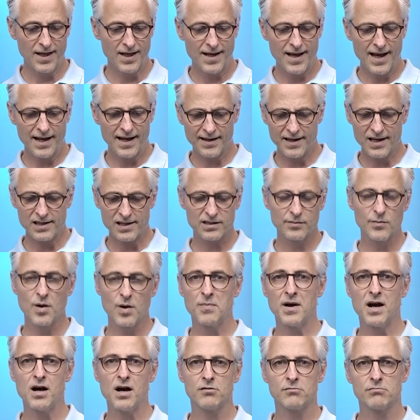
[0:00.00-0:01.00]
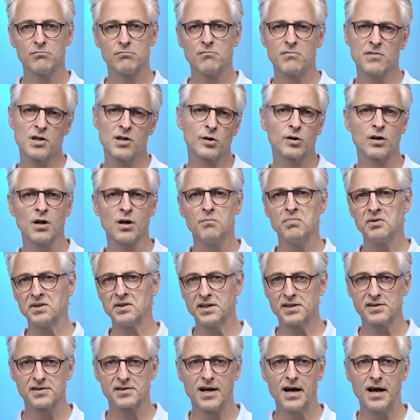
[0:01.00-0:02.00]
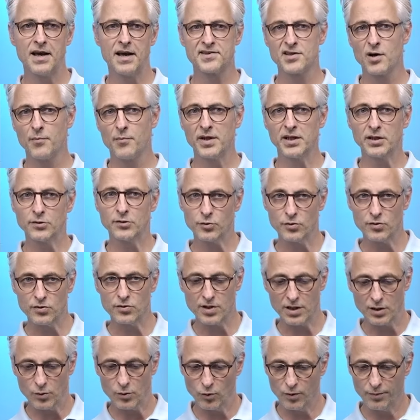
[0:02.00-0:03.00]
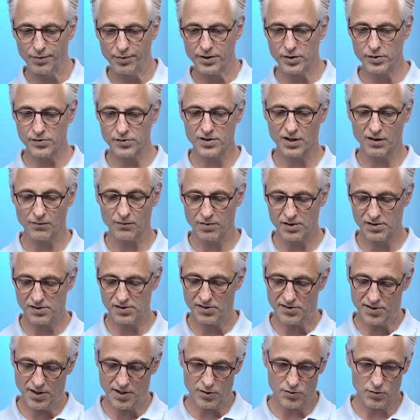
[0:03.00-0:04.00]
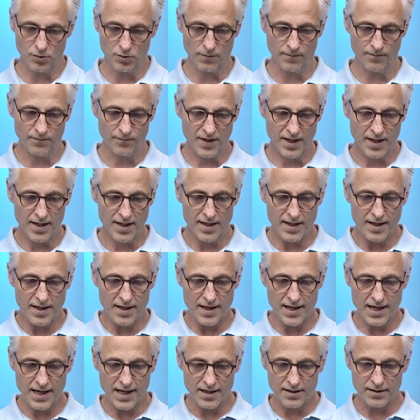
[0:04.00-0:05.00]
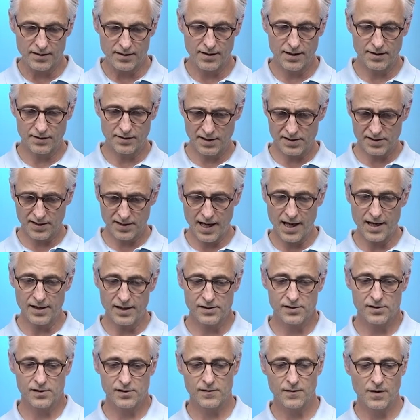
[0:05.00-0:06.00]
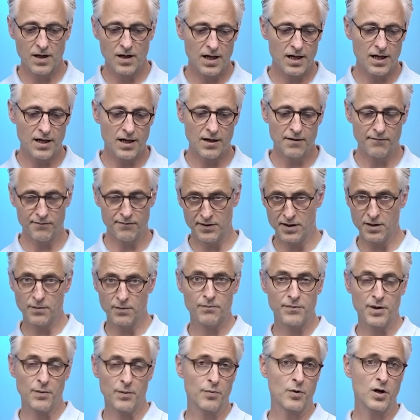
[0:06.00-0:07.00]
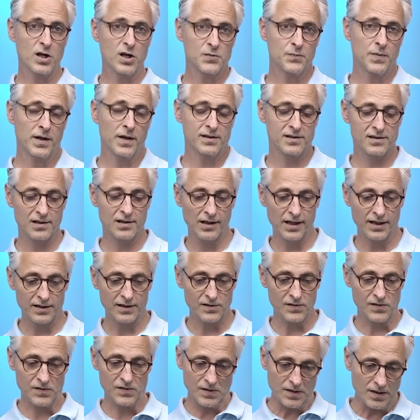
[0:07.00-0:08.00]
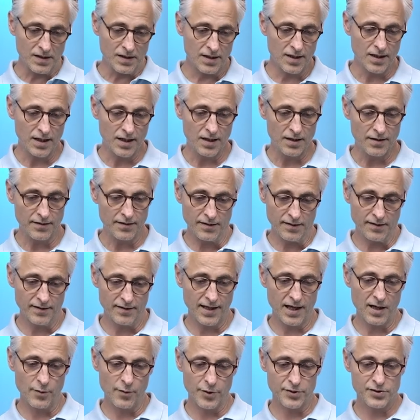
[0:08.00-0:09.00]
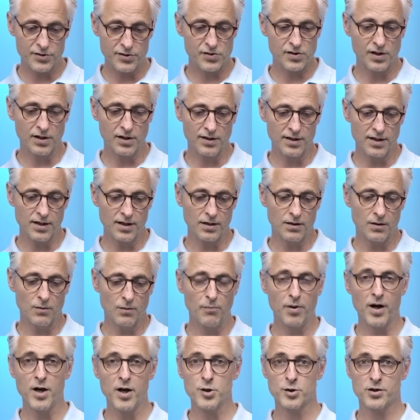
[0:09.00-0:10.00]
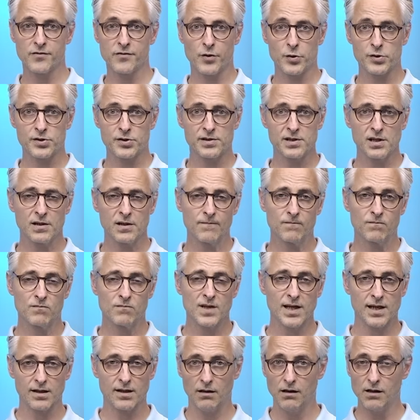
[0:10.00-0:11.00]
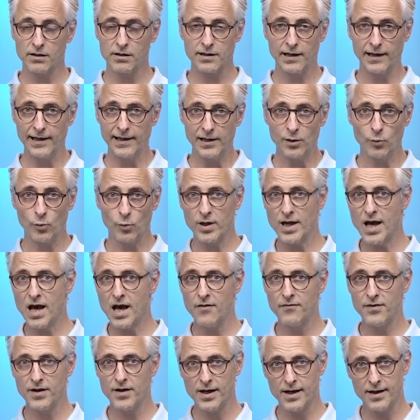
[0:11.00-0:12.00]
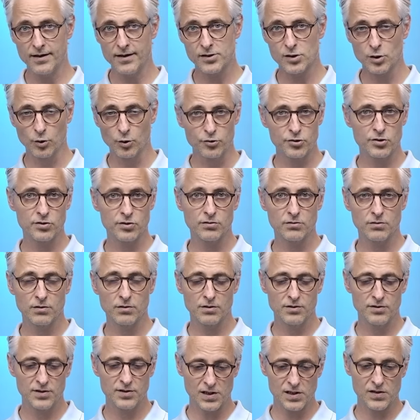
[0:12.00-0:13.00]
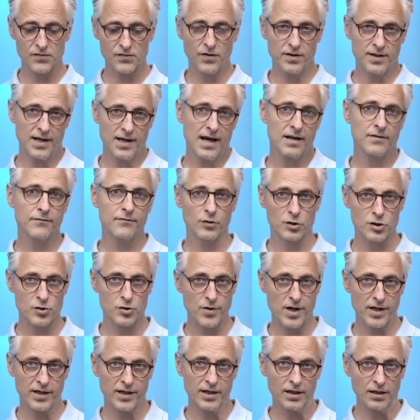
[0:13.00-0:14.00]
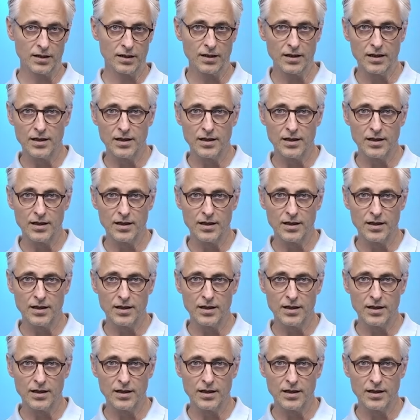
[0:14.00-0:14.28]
And I ask them about their company size. How many do you think will be using Business Central? And in this case, the prospect selects they are interested in biodiversity. And luckily, we have a solution just for that, for tracking